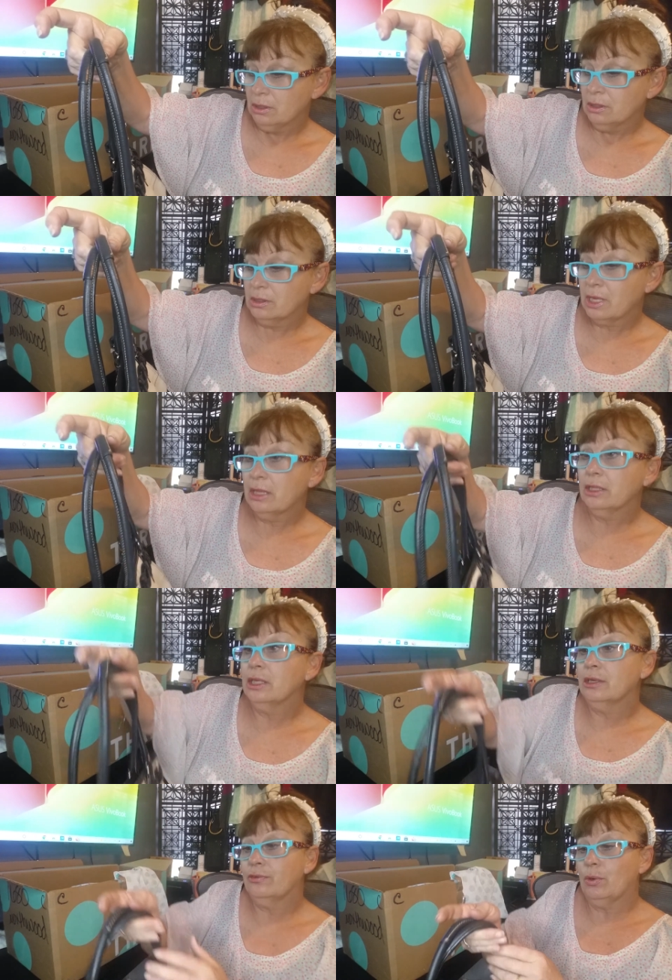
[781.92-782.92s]
selling
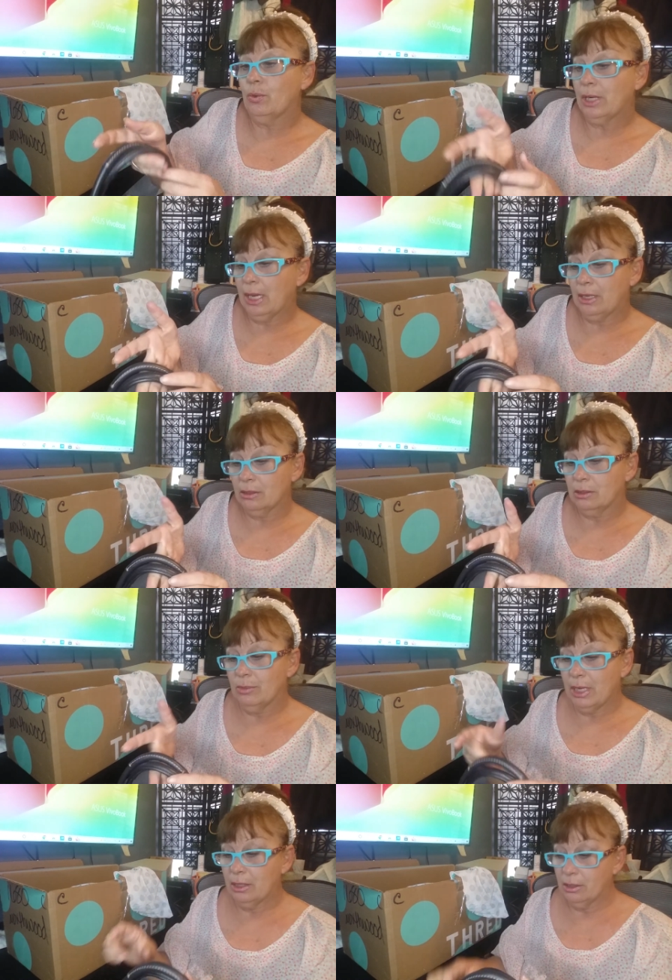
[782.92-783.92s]
it if I want to add it to
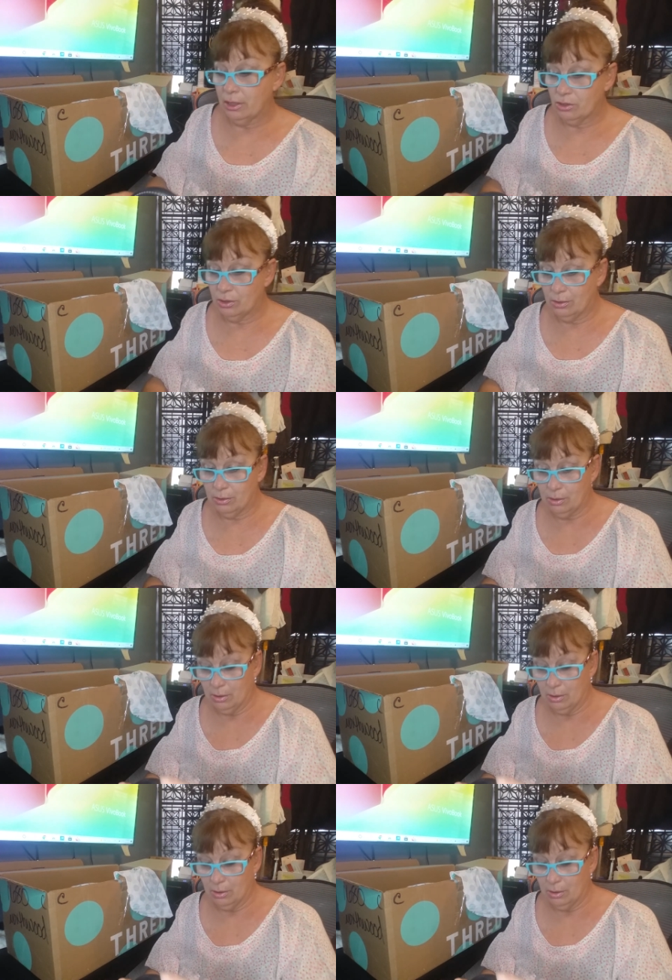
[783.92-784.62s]
my collection.